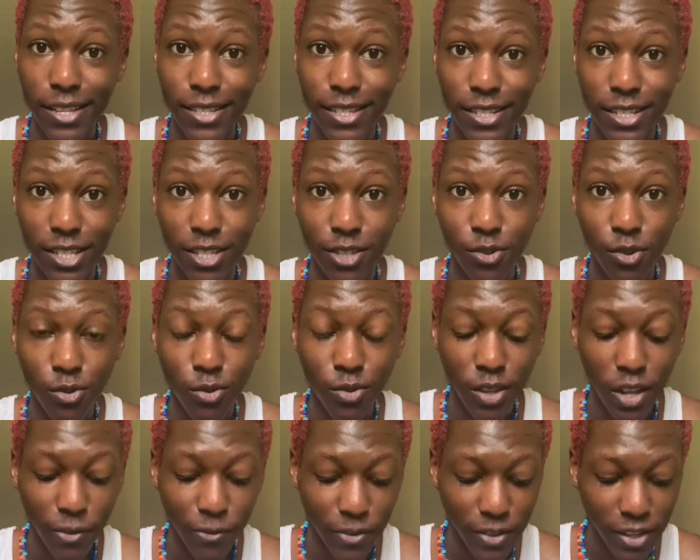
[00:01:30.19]
This is Google
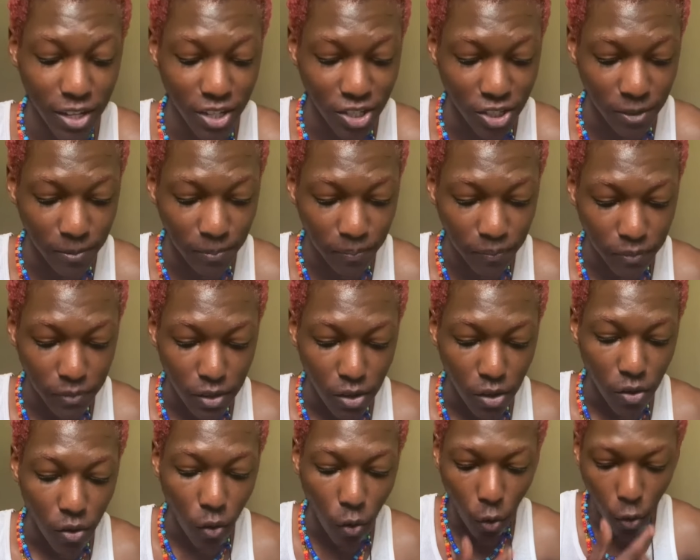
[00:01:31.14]
definition.
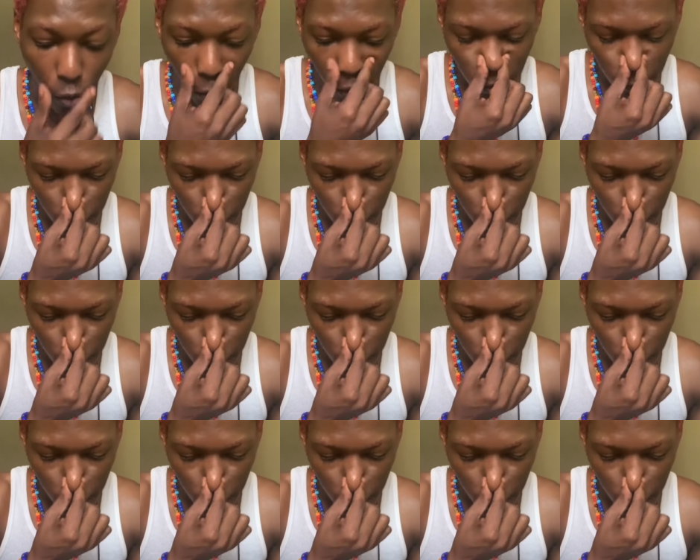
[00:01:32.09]
Or you